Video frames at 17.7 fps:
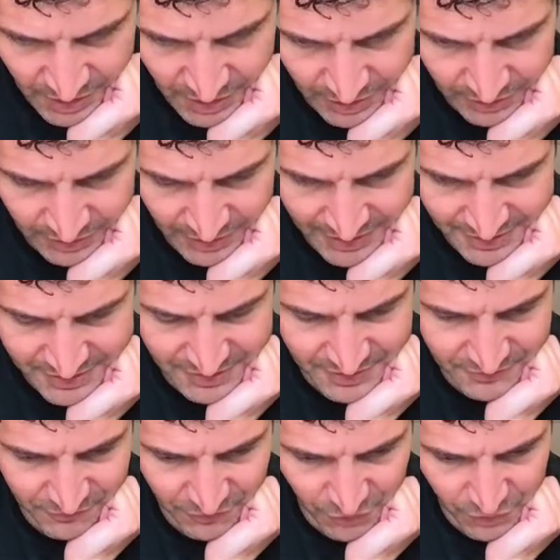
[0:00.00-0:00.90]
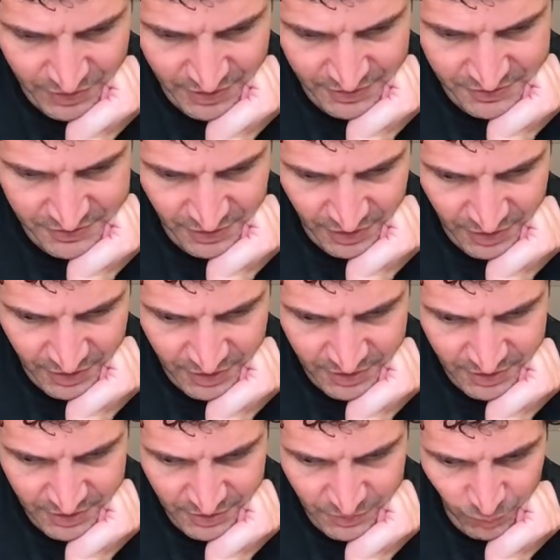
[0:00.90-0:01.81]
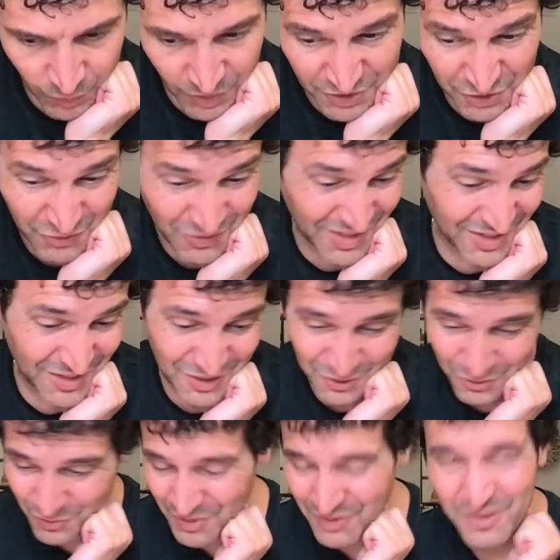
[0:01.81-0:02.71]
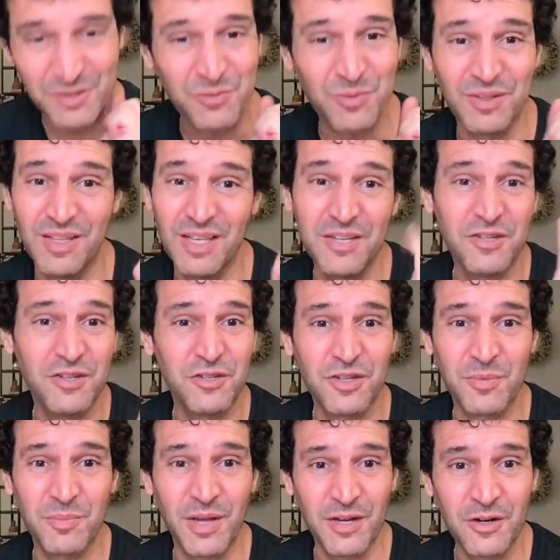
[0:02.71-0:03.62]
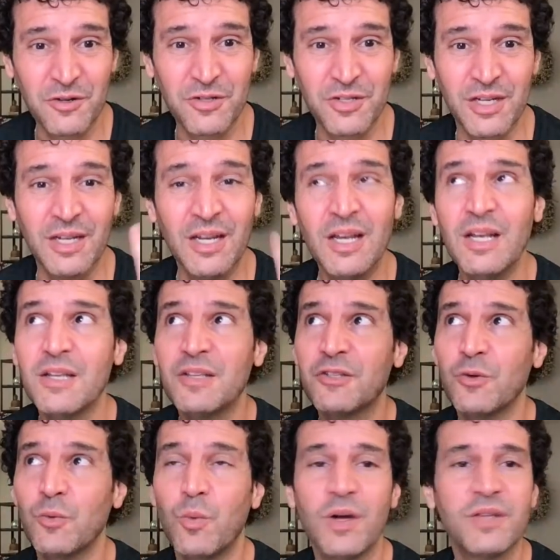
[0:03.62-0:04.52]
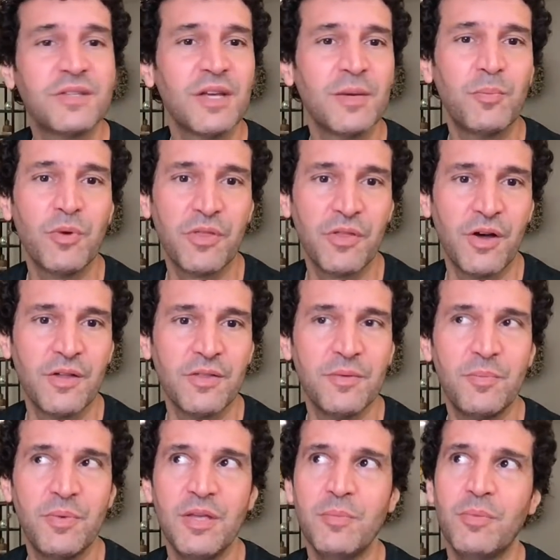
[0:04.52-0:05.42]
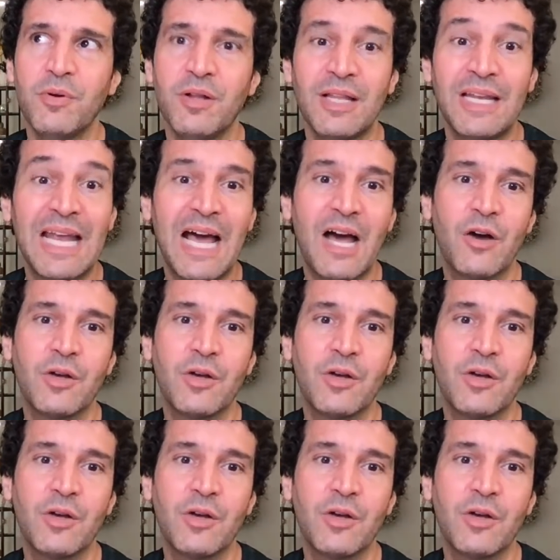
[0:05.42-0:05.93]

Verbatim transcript: Let's focus on what you can do with this relationship energy. So what's up with all the people, and how